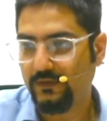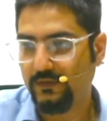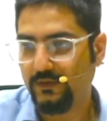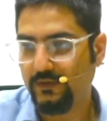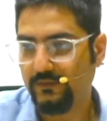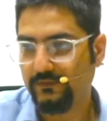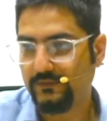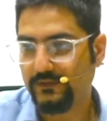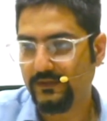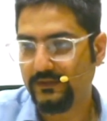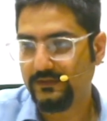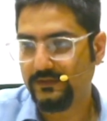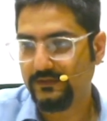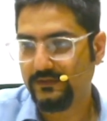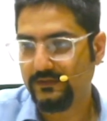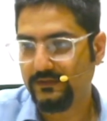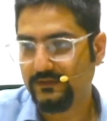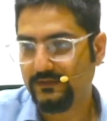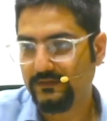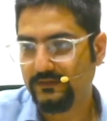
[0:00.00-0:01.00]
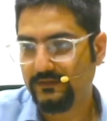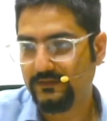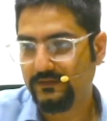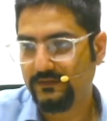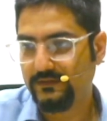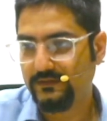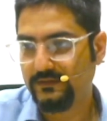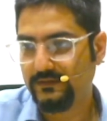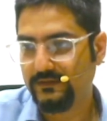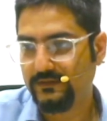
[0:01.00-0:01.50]
of
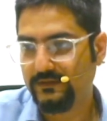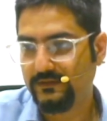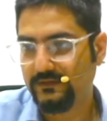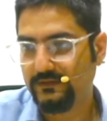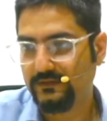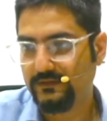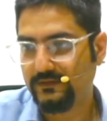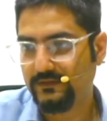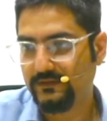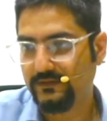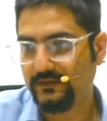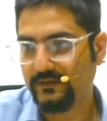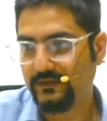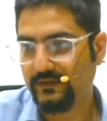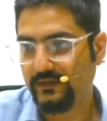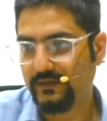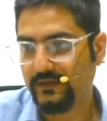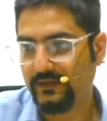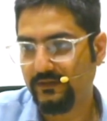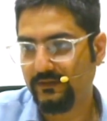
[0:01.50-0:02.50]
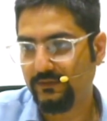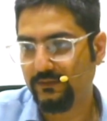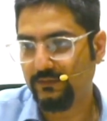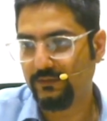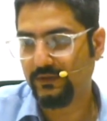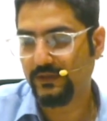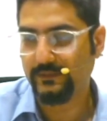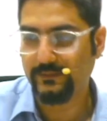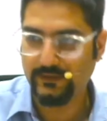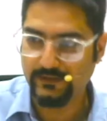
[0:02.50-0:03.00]
this cricket
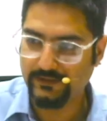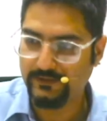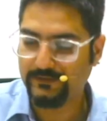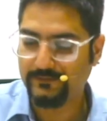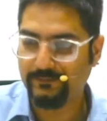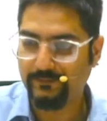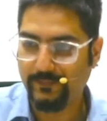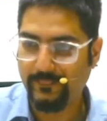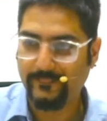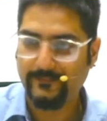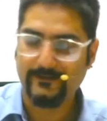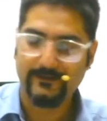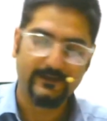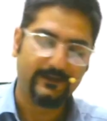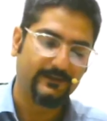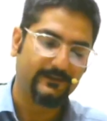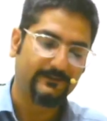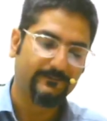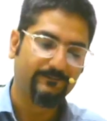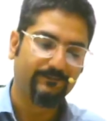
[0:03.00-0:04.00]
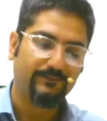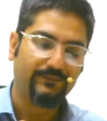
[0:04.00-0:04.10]
tournament, right?